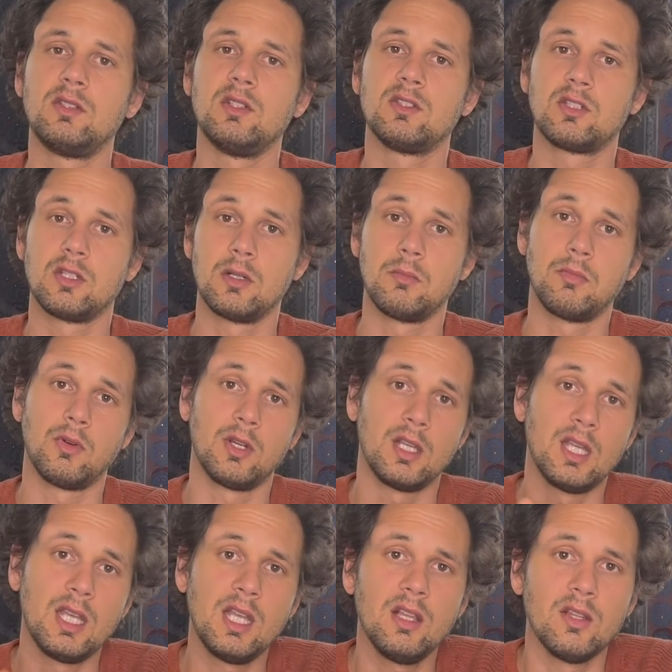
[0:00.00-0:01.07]
is going to bring
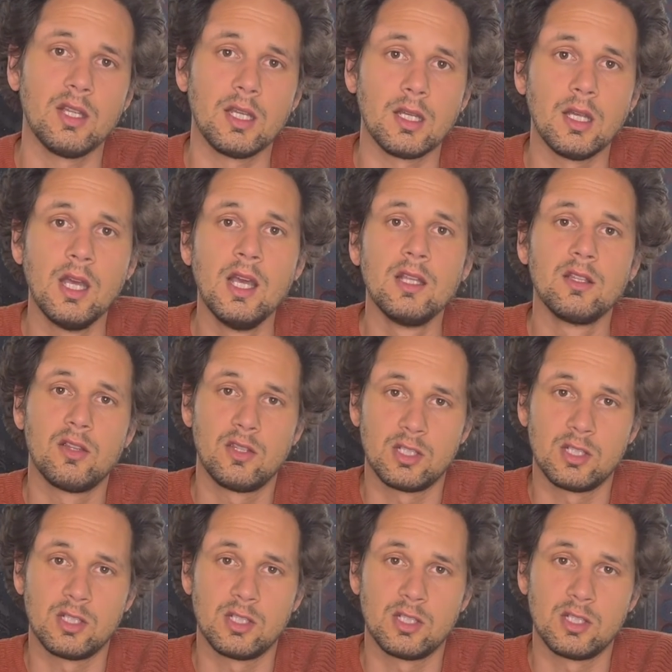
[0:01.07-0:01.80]
healing to the